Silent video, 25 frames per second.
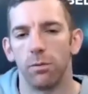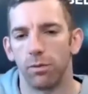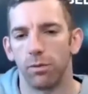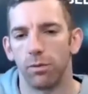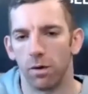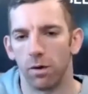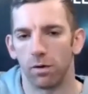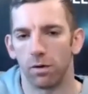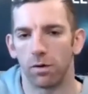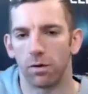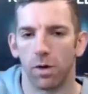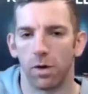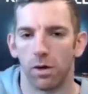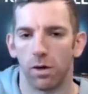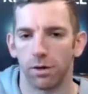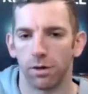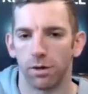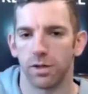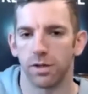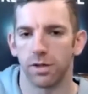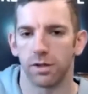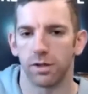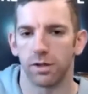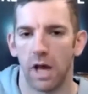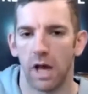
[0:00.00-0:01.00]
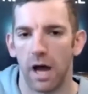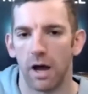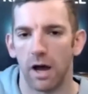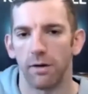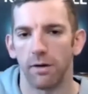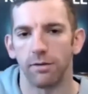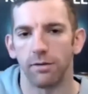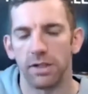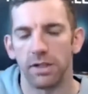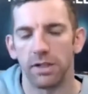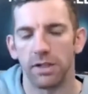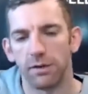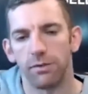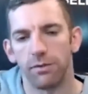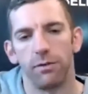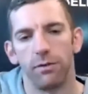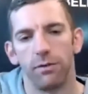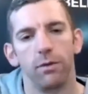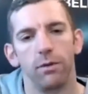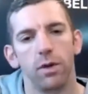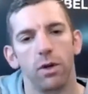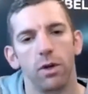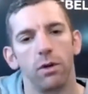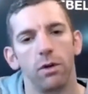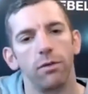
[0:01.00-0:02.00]
protocols have different
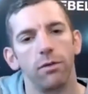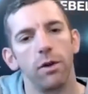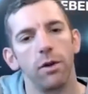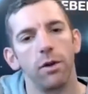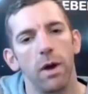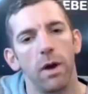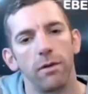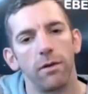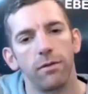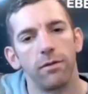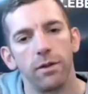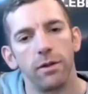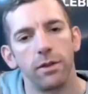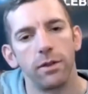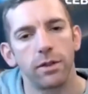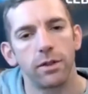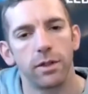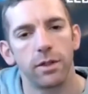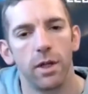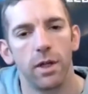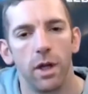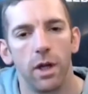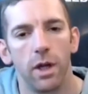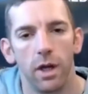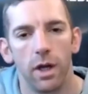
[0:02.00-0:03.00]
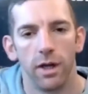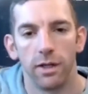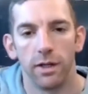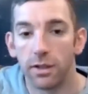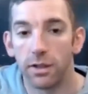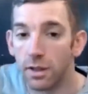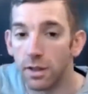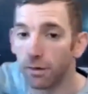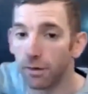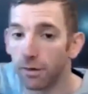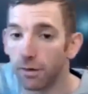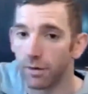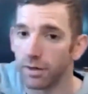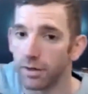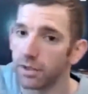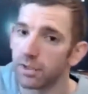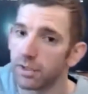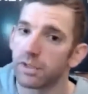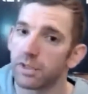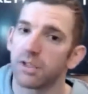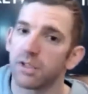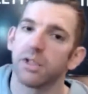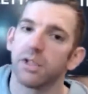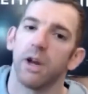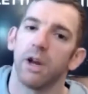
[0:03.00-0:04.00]
recovery methods and
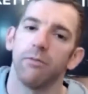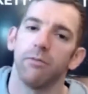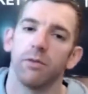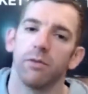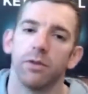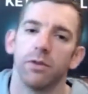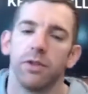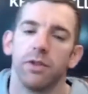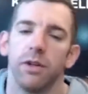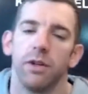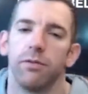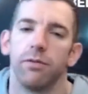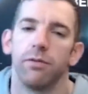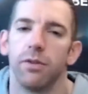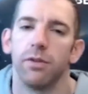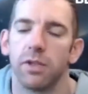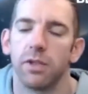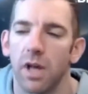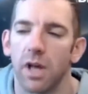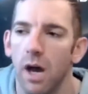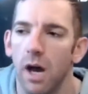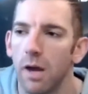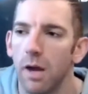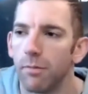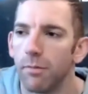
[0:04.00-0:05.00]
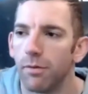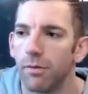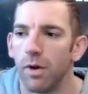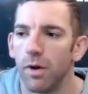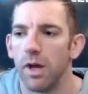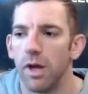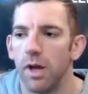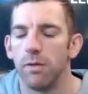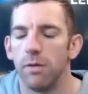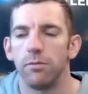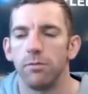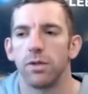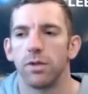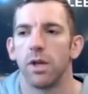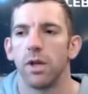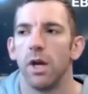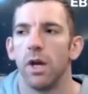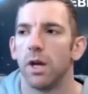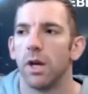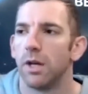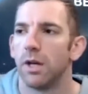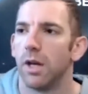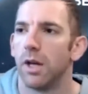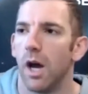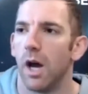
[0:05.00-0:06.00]
different time frames.
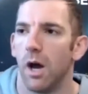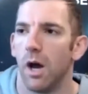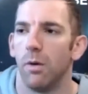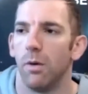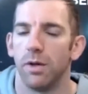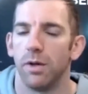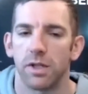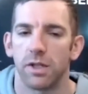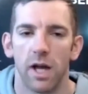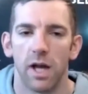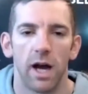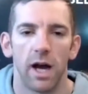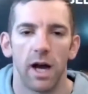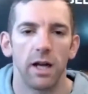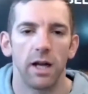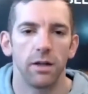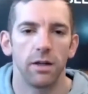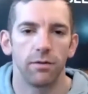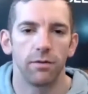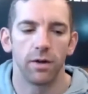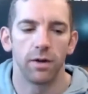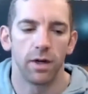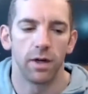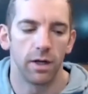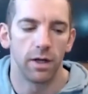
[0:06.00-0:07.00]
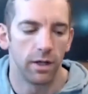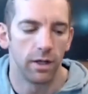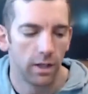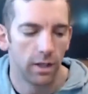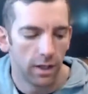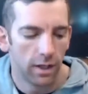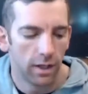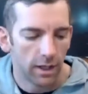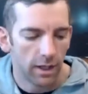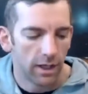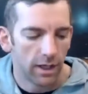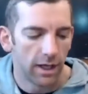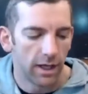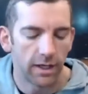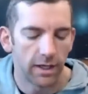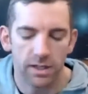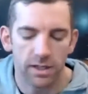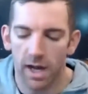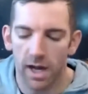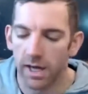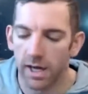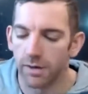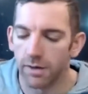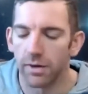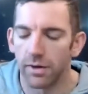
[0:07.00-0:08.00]
Now it's kind of an
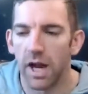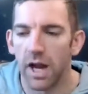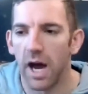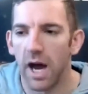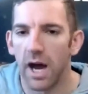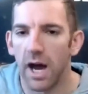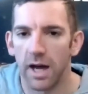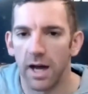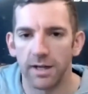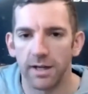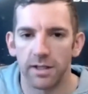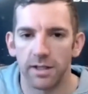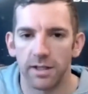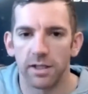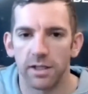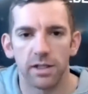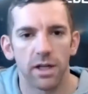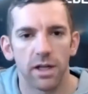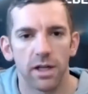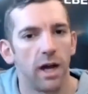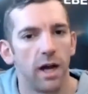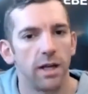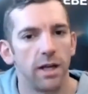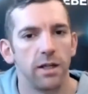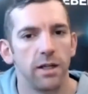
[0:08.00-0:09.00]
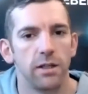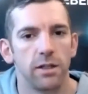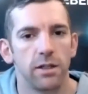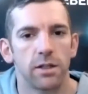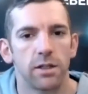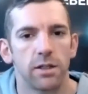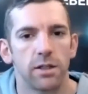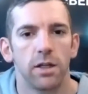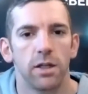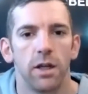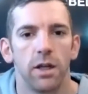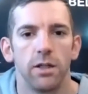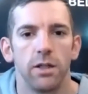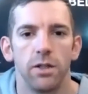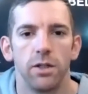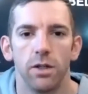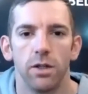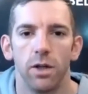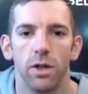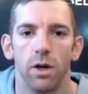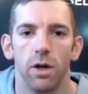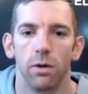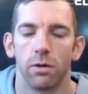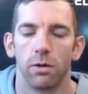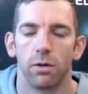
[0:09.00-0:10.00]
art and a science, do you
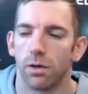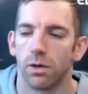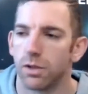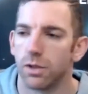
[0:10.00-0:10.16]
know?